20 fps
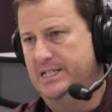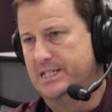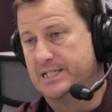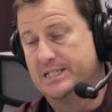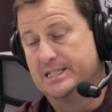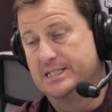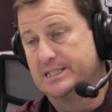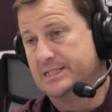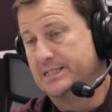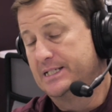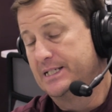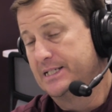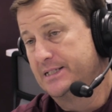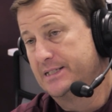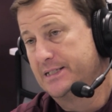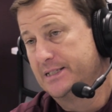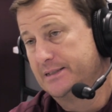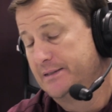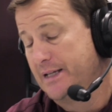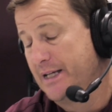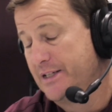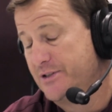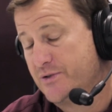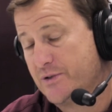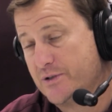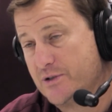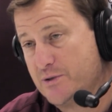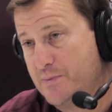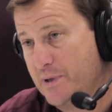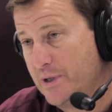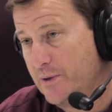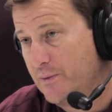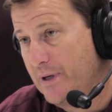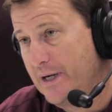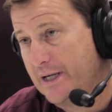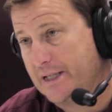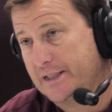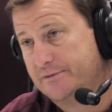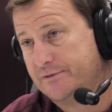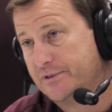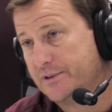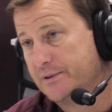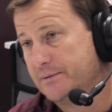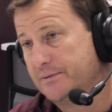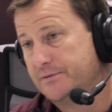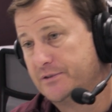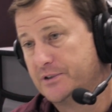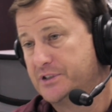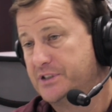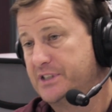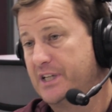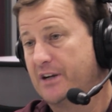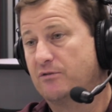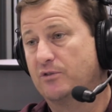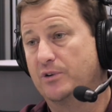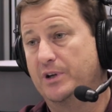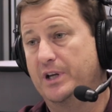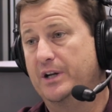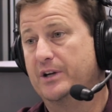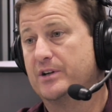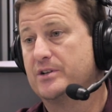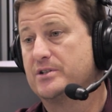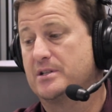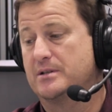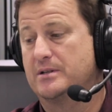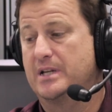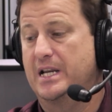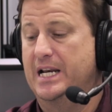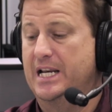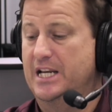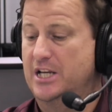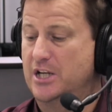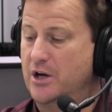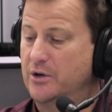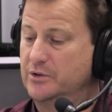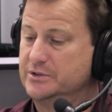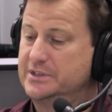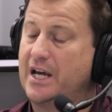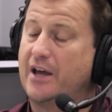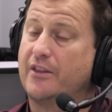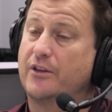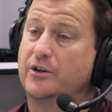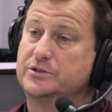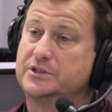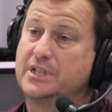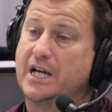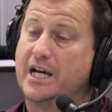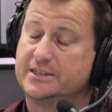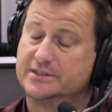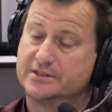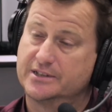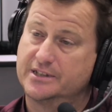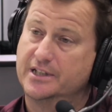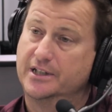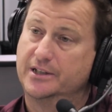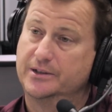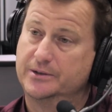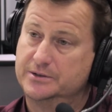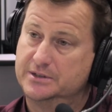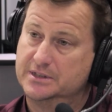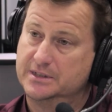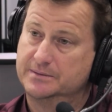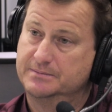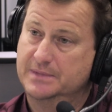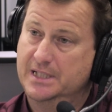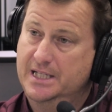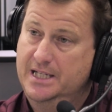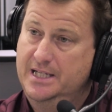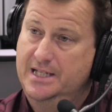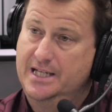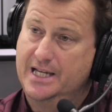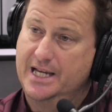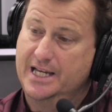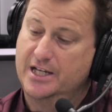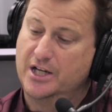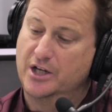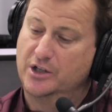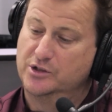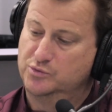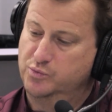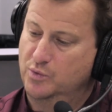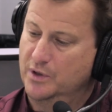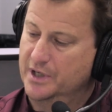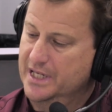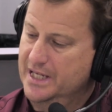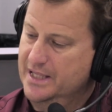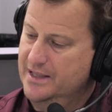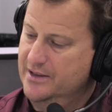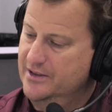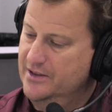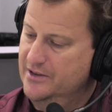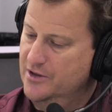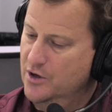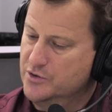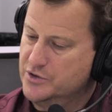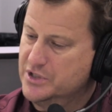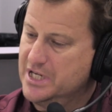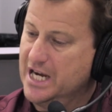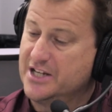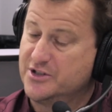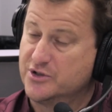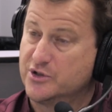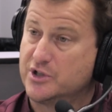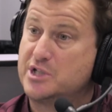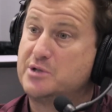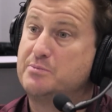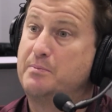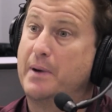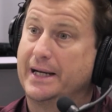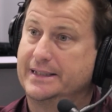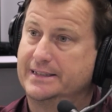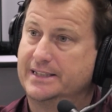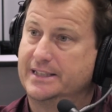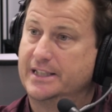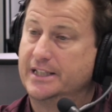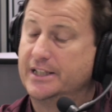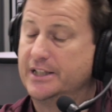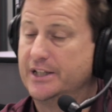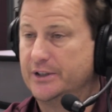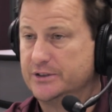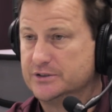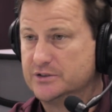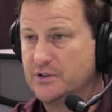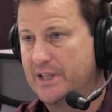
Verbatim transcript: Uh, and and Drew's been around it for for several years, and, and he knows how those guys are coached, and he knows what those guys are expected to do.